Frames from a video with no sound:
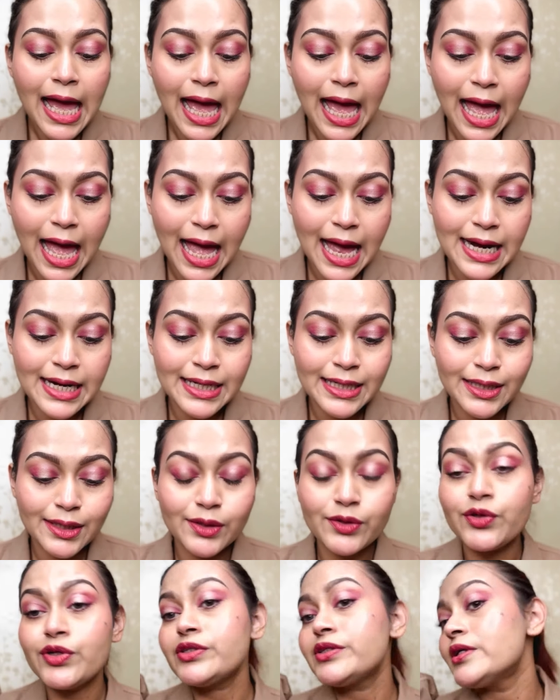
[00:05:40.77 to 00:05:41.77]
And
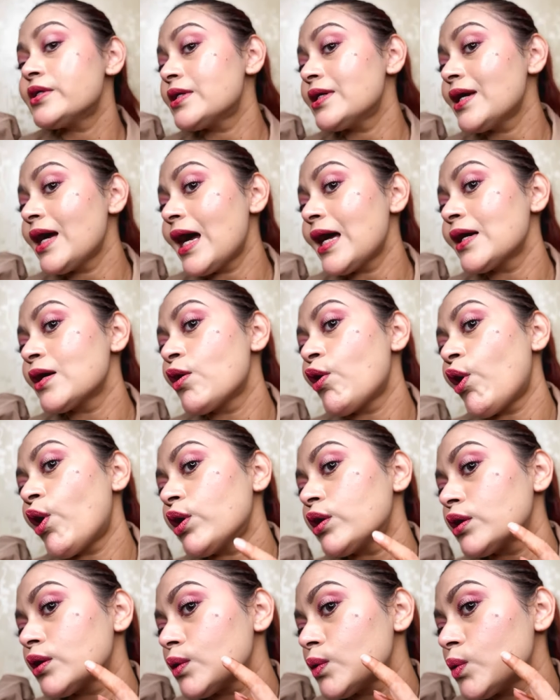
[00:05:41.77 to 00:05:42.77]
recently I
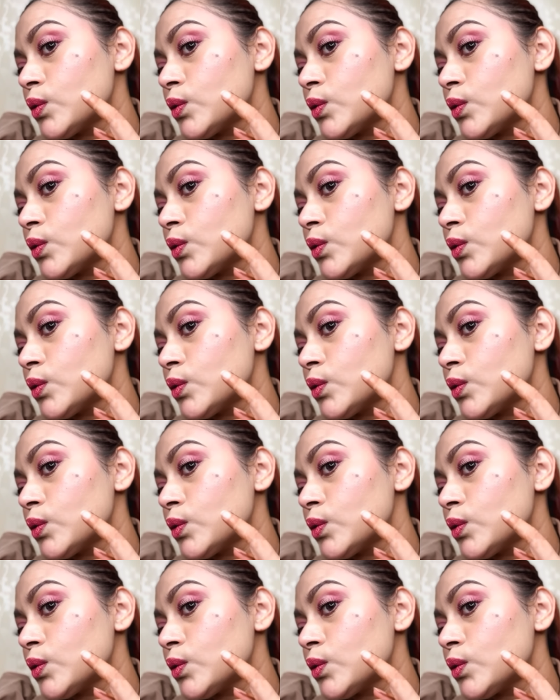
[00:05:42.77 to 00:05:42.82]
got,